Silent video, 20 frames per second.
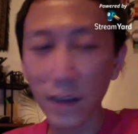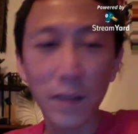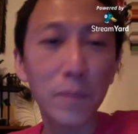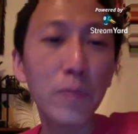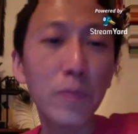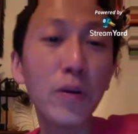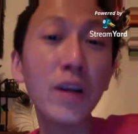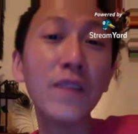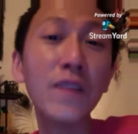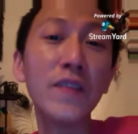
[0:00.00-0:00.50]

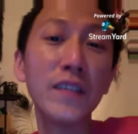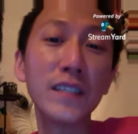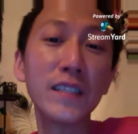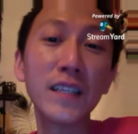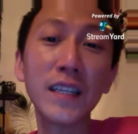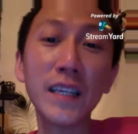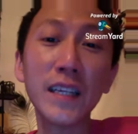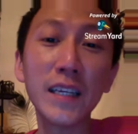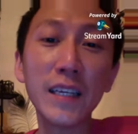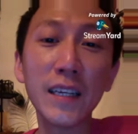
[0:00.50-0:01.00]

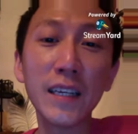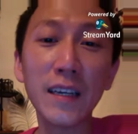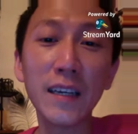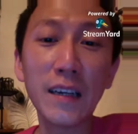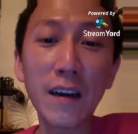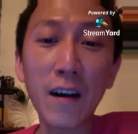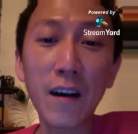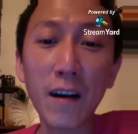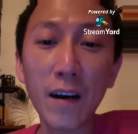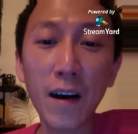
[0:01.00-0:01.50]
Previously
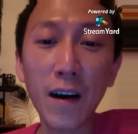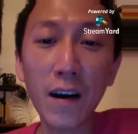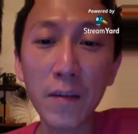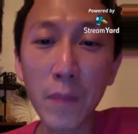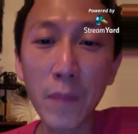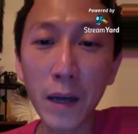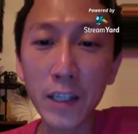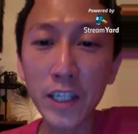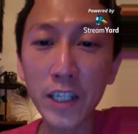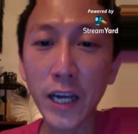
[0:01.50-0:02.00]
on
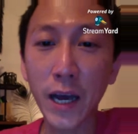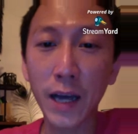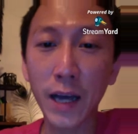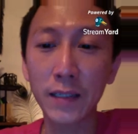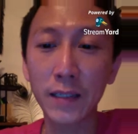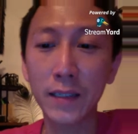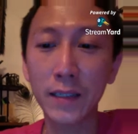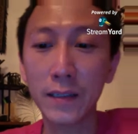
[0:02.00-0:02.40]
my chat.